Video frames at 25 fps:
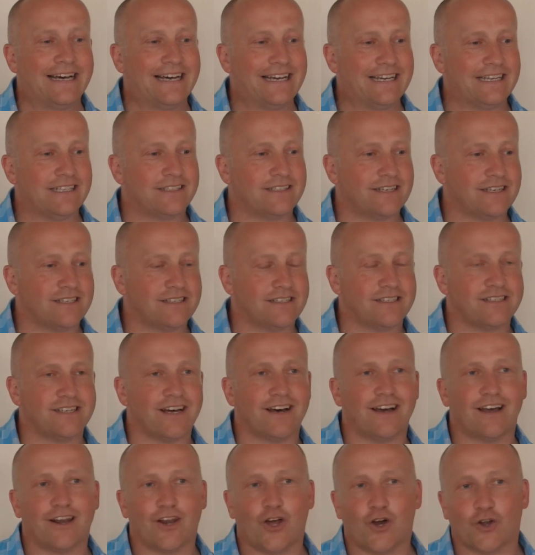it's a
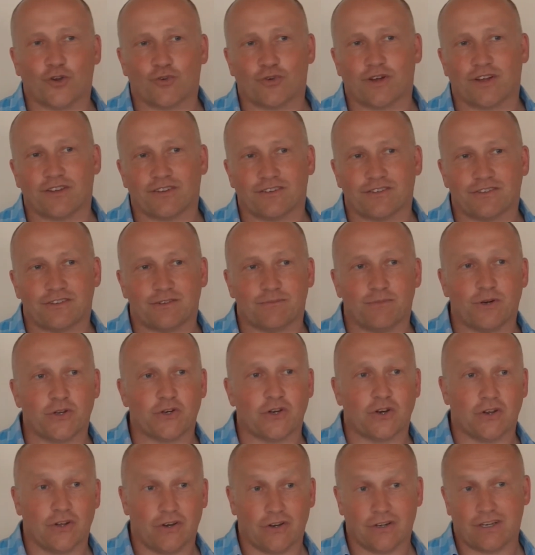dialogue rather than a
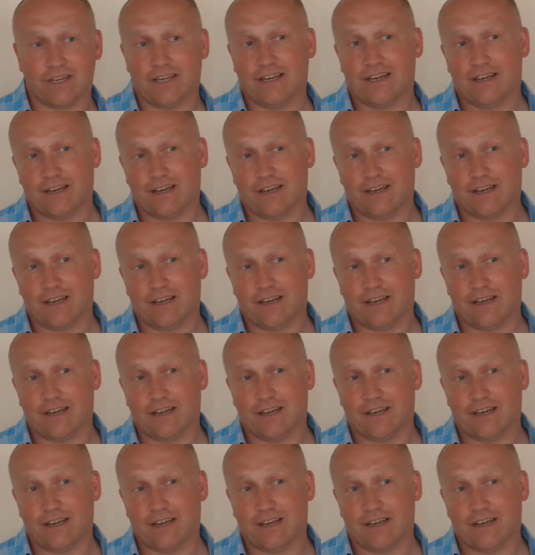monologue,